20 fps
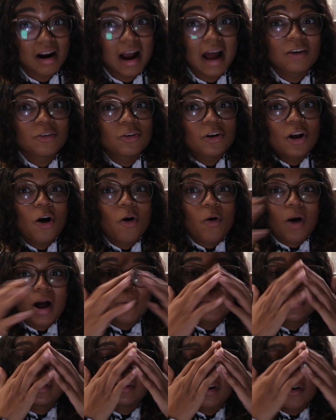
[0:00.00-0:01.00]
I don't know.
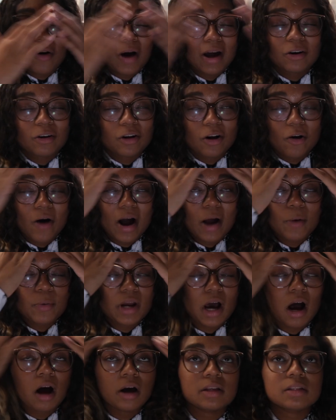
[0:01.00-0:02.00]
I
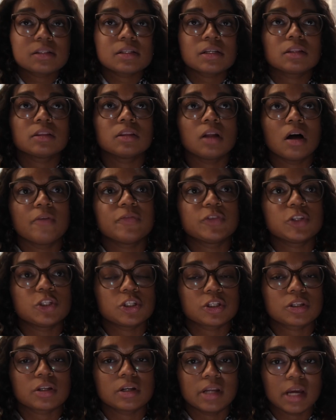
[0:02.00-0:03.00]
would honestly love to
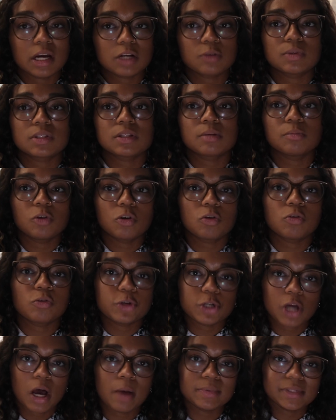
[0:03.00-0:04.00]
just connect with some local
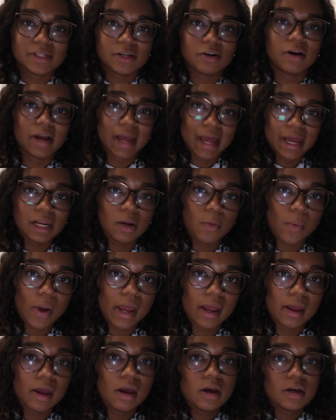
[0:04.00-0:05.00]
shops here
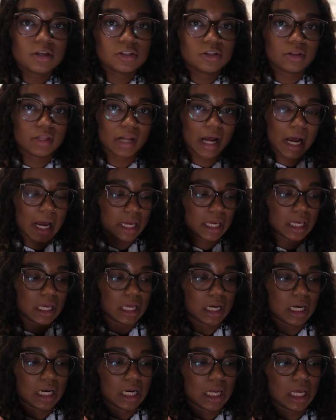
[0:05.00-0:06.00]
anyway, so that I
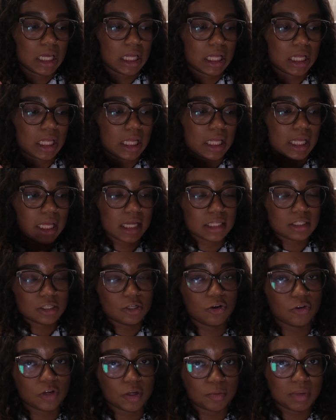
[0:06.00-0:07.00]
can get to
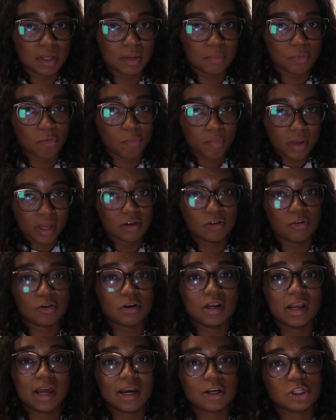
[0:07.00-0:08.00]
know the people, make new
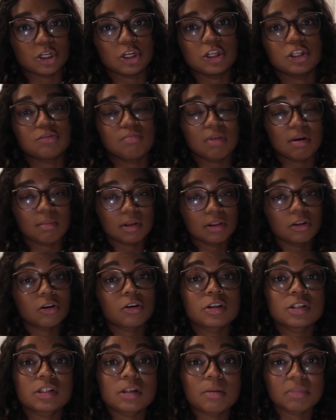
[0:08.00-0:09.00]
connections, maybe
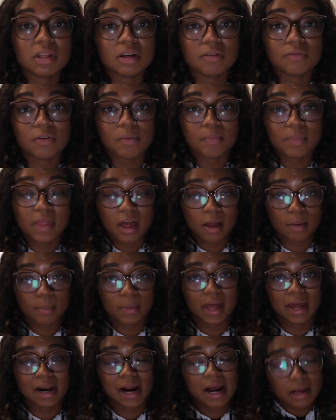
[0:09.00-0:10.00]
learn something from them.
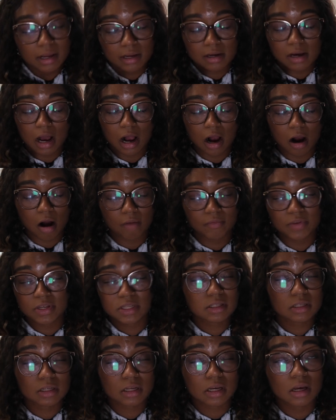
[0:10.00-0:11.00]
And I
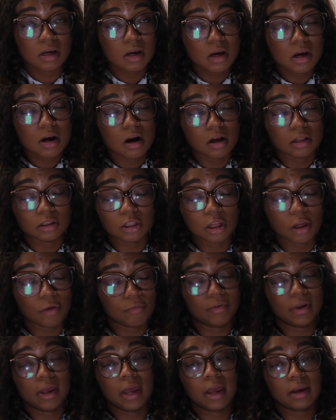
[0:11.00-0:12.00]
obviously
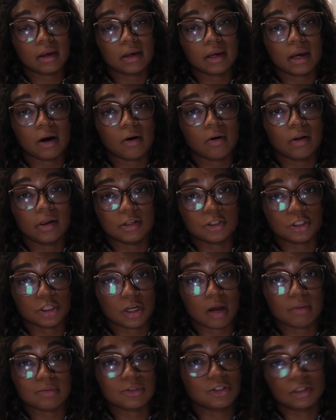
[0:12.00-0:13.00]
love hanging out at
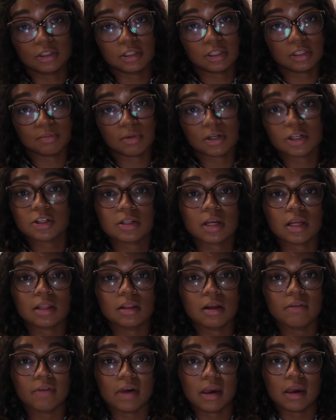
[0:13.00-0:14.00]
shops just as much as I
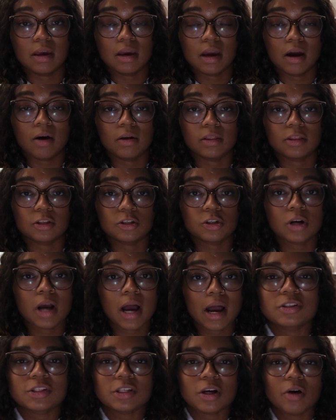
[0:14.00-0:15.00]
love hanging out at the
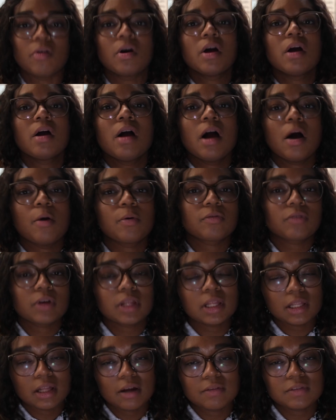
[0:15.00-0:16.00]
track. So I would
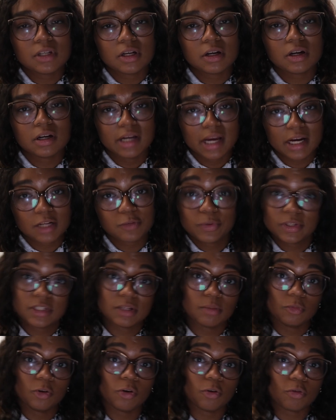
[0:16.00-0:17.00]
really love to connect with
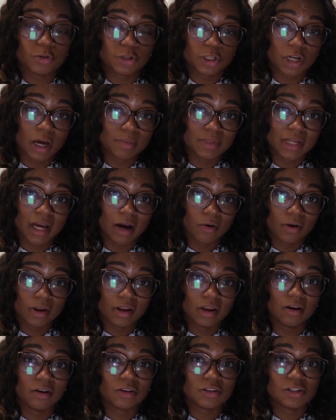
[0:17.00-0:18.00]
some local shops out
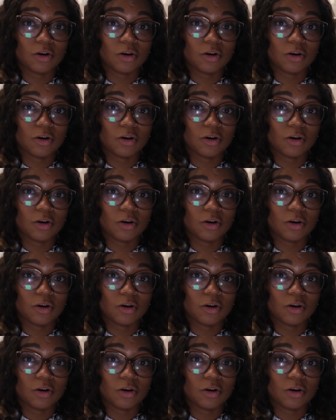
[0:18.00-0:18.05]
here.